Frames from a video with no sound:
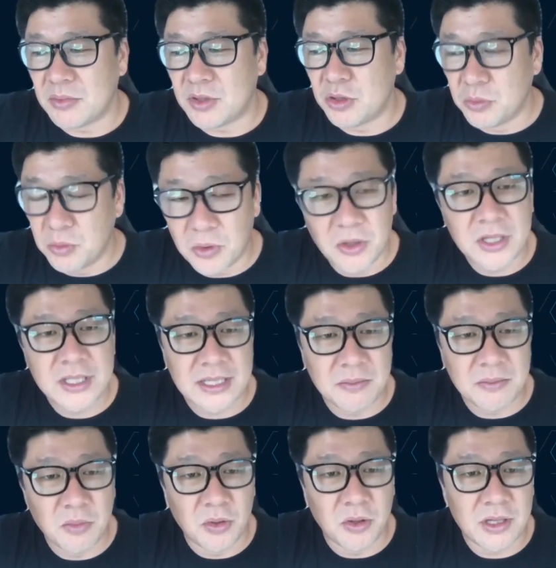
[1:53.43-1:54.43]
towards
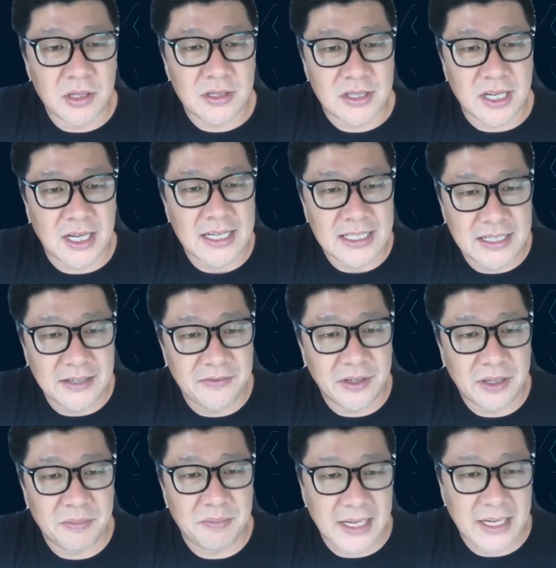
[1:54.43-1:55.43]
a more
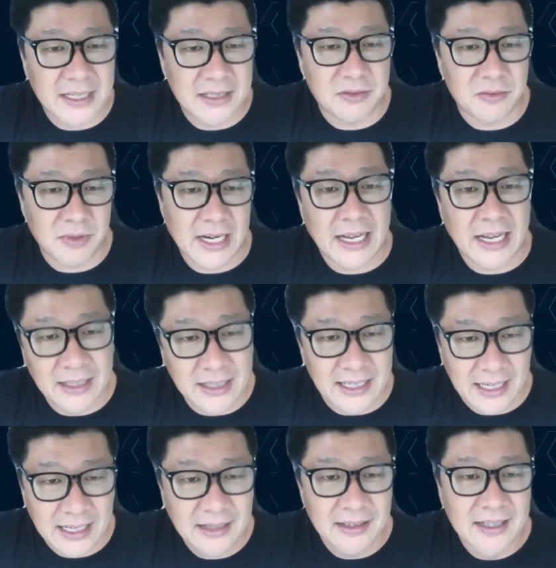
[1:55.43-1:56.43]
scientific based
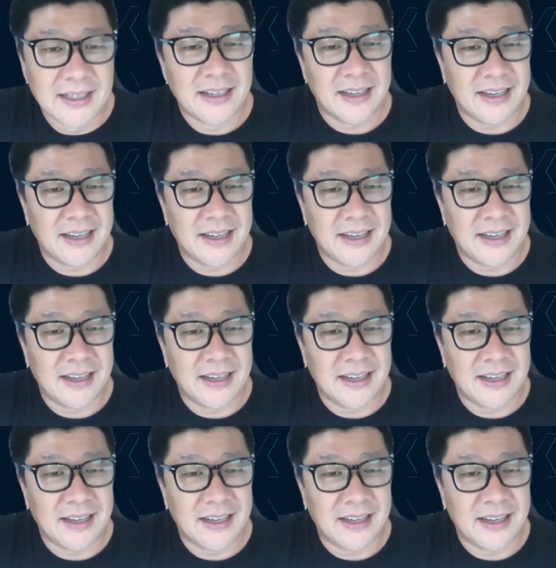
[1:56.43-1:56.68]
reality,